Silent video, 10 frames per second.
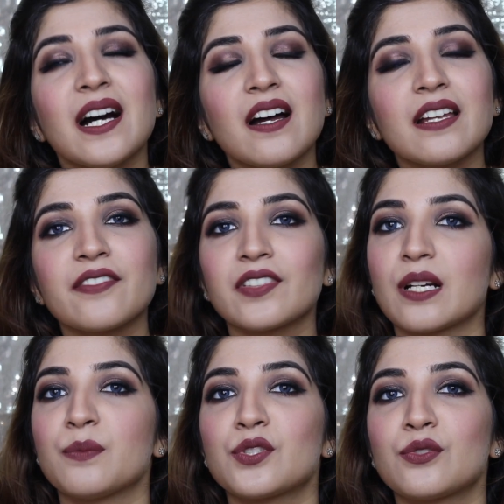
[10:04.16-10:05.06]
But if it
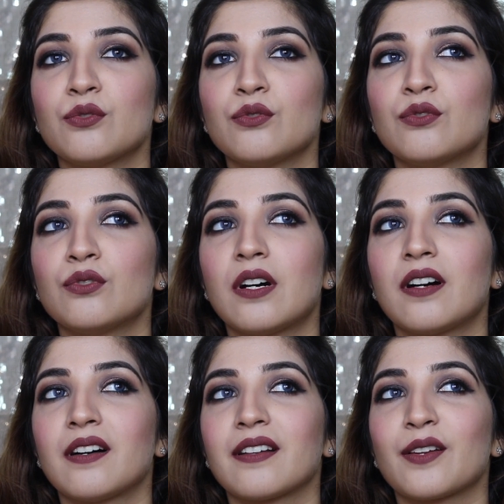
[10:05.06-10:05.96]
comes to
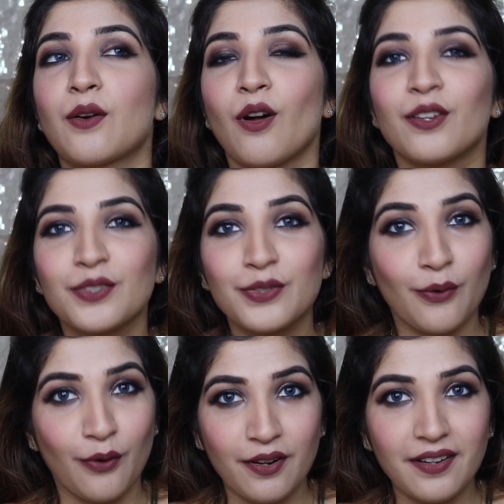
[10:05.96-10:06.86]
the
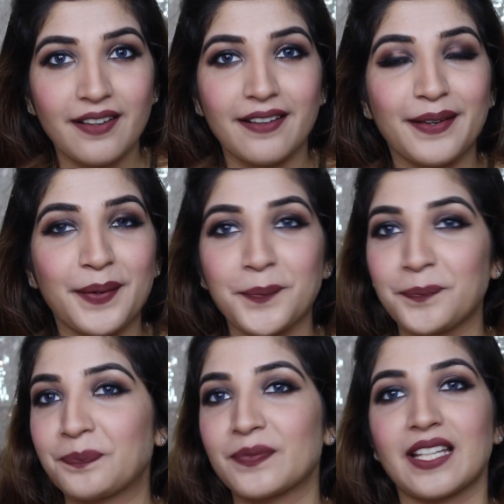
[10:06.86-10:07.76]
contour,
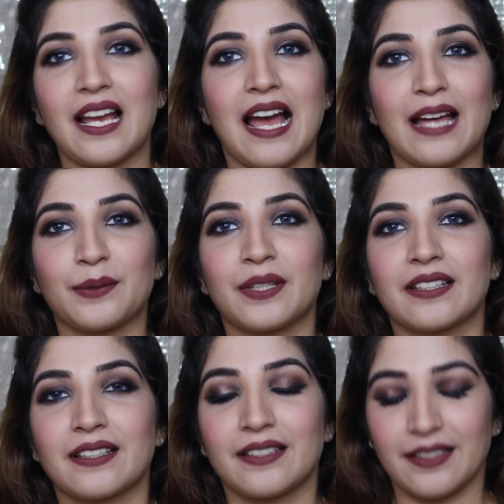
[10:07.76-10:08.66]
I don't think
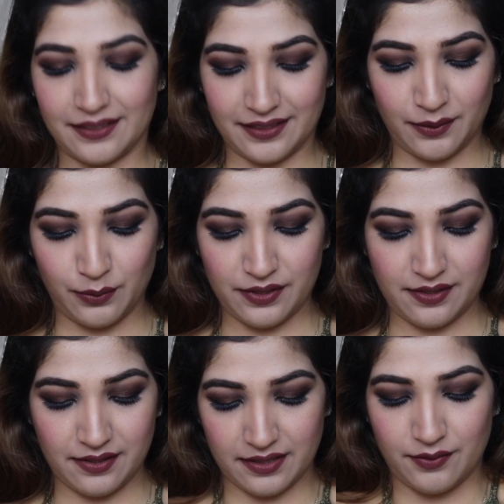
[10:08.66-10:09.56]
that
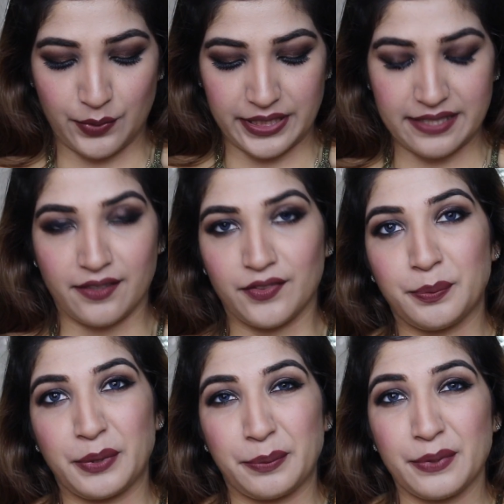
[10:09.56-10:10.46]
it really served the
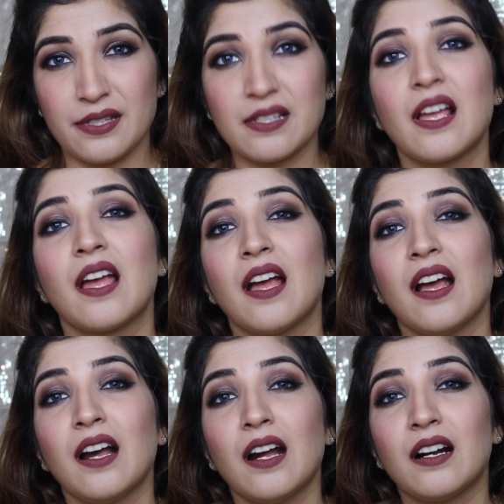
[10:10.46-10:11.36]
purpose.
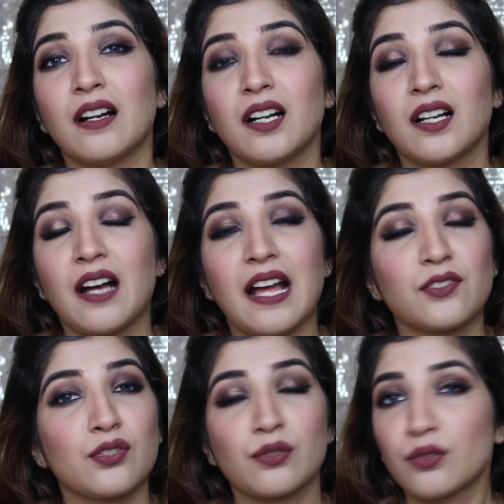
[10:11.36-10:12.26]
I
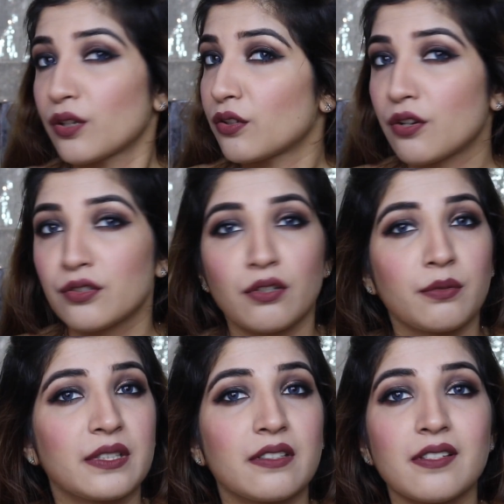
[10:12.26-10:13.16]
just could not contour
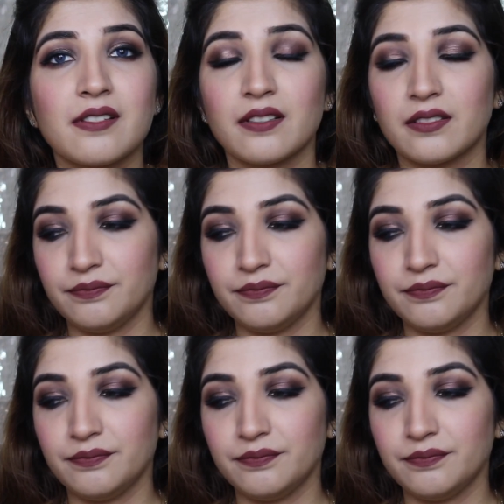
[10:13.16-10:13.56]
with this.